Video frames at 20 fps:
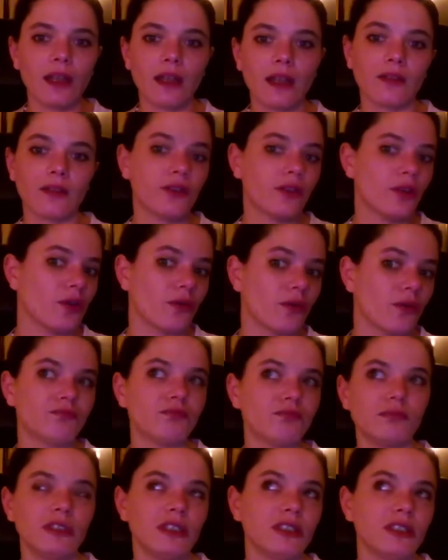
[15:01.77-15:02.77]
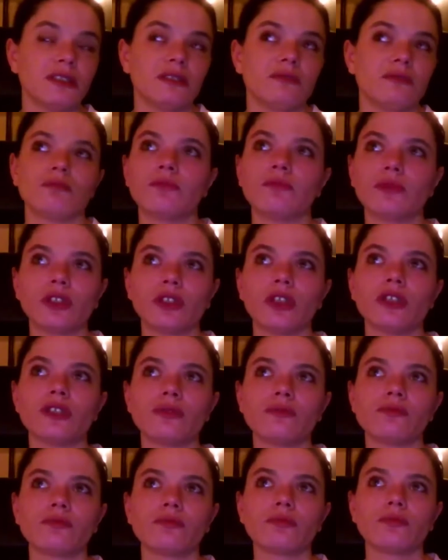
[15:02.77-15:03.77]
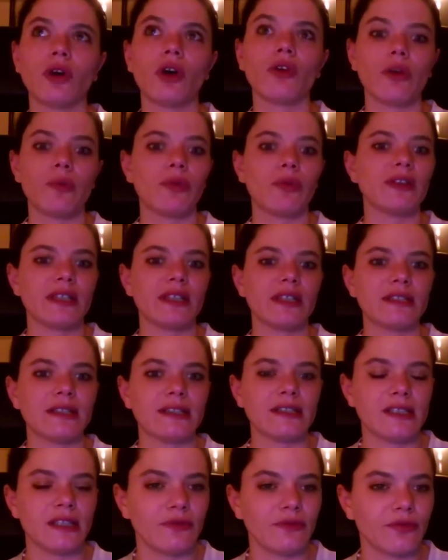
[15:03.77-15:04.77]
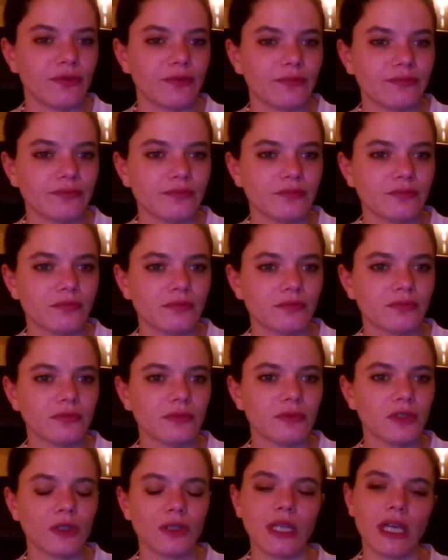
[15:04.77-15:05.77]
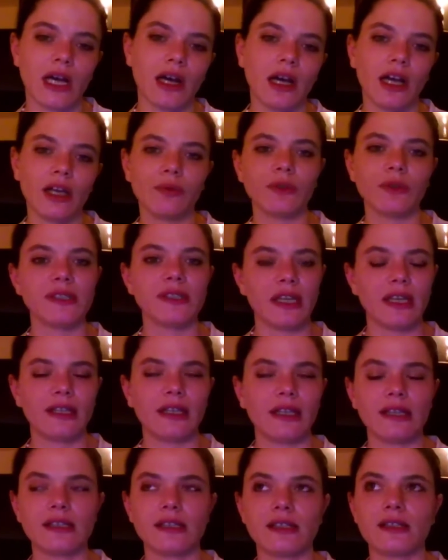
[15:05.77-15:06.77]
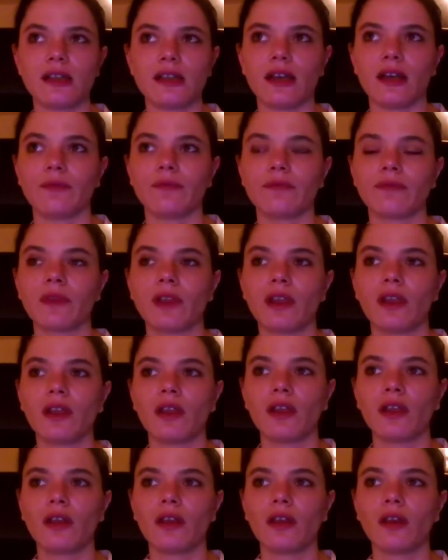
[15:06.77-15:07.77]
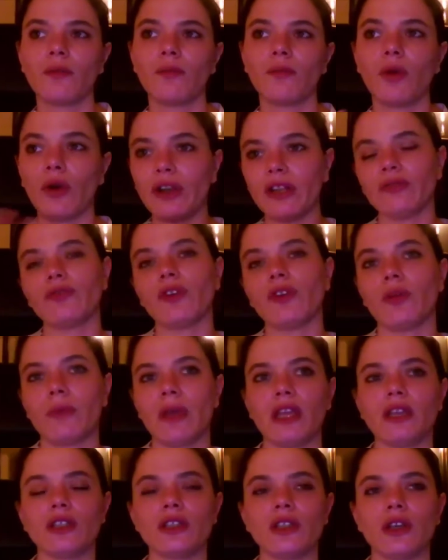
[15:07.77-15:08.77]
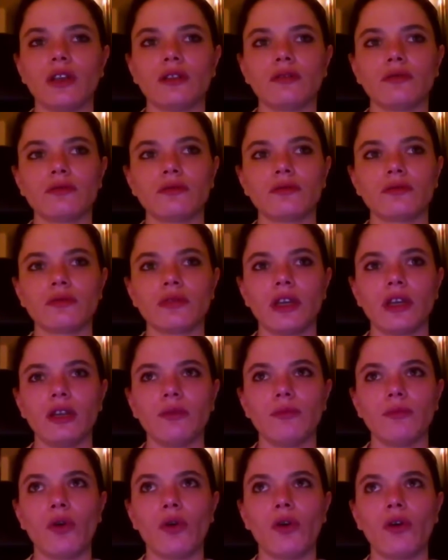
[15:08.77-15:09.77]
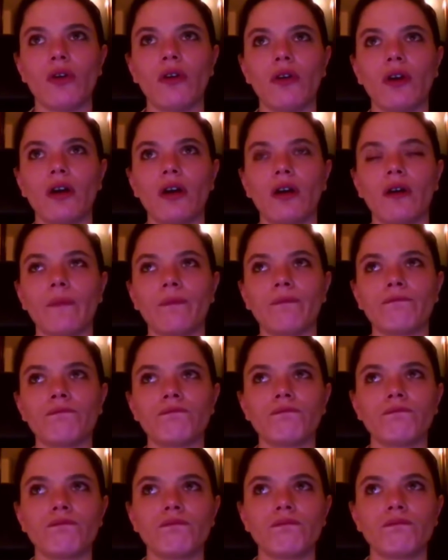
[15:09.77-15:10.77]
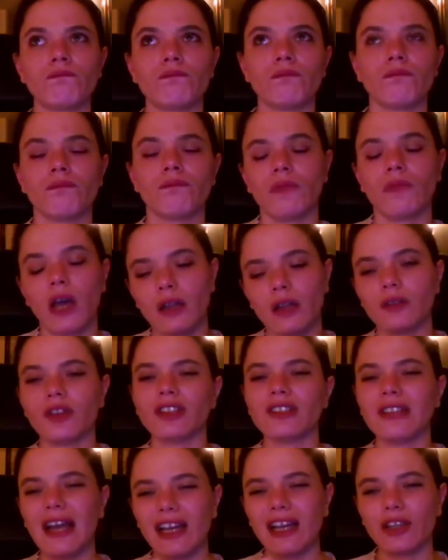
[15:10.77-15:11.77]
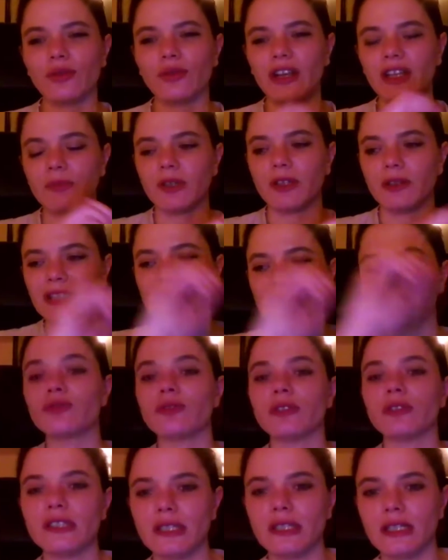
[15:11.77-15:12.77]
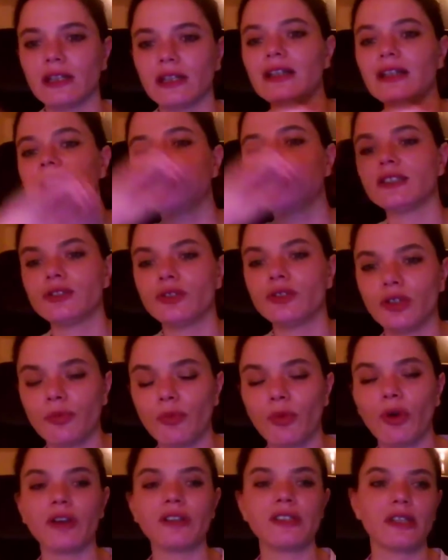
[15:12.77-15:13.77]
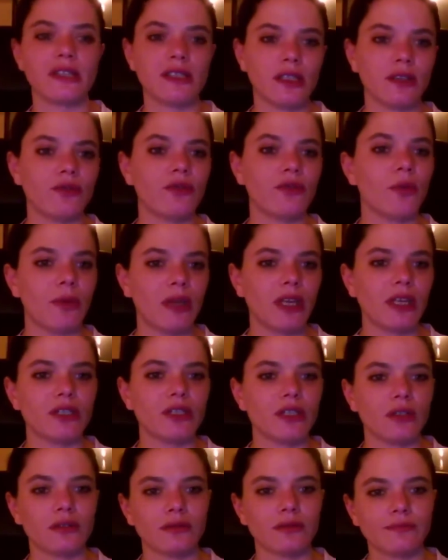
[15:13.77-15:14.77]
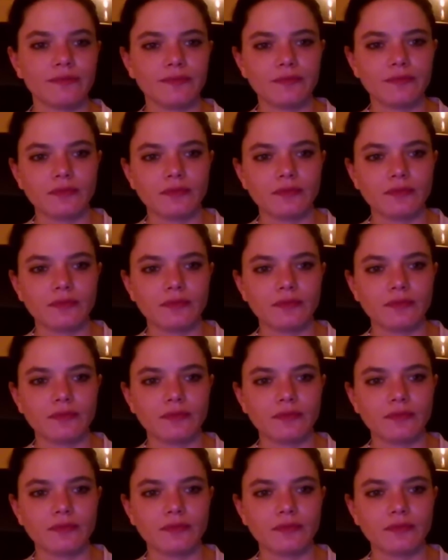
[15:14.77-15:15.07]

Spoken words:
And so it's just more representative. So yeah, I would say that's more information and more, not accurate, but interesting, links to the process information.